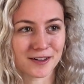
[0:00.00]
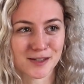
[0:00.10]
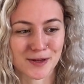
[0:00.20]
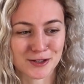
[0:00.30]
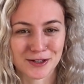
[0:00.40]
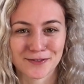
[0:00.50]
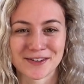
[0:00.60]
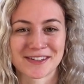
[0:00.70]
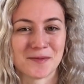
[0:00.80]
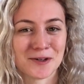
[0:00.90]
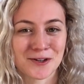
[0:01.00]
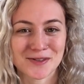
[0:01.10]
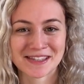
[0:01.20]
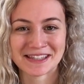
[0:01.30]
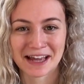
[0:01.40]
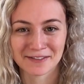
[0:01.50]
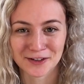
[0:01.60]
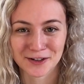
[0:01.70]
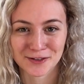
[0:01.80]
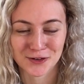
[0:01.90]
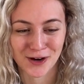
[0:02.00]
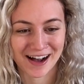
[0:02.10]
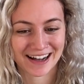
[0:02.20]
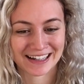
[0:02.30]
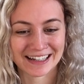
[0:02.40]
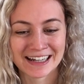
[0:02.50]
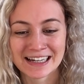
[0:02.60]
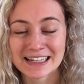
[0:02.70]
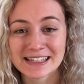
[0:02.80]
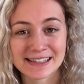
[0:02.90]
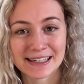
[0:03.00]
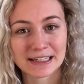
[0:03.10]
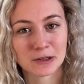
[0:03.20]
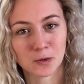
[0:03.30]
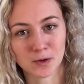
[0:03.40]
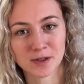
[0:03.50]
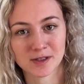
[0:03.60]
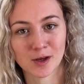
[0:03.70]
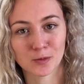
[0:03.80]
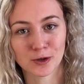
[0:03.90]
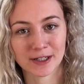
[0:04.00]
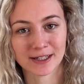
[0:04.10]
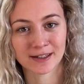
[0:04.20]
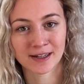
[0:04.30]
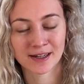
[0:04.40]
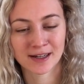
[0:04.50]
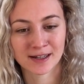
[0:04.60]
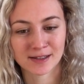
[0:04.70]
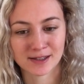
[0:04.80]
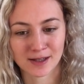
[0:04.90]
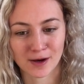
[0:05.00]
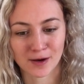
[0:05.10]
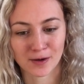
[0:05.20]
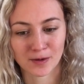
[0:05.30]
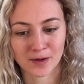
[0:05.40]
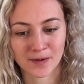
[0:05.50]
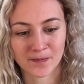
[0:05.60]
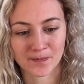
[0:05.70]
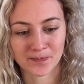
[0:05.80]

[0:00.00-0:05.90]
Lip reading: especially for someone who's never tried skiing or snowboarding. So